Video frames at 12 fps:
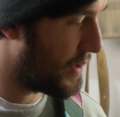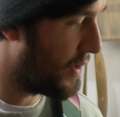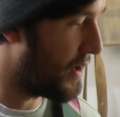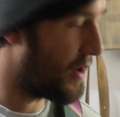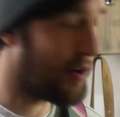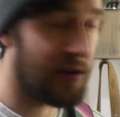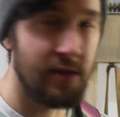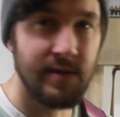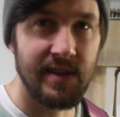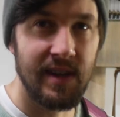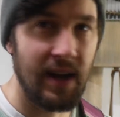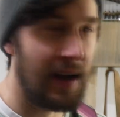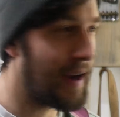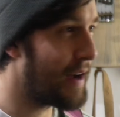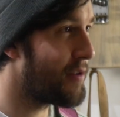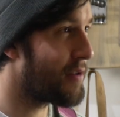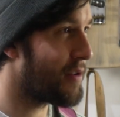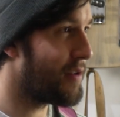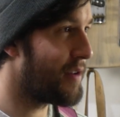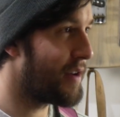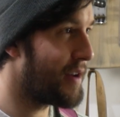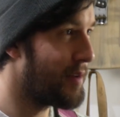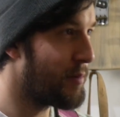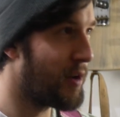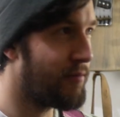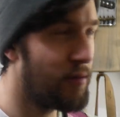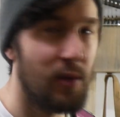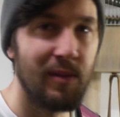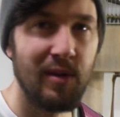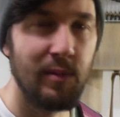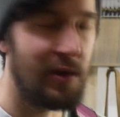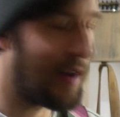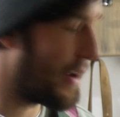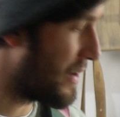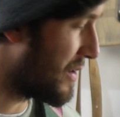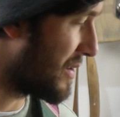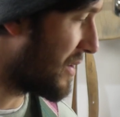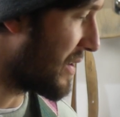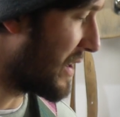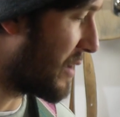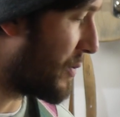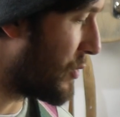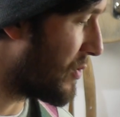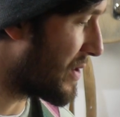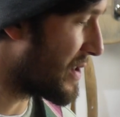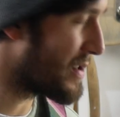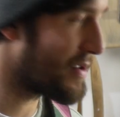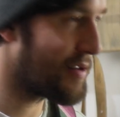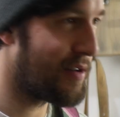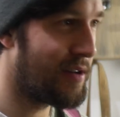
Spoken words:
acoustically loud in my room at the moment, and the Gigboard is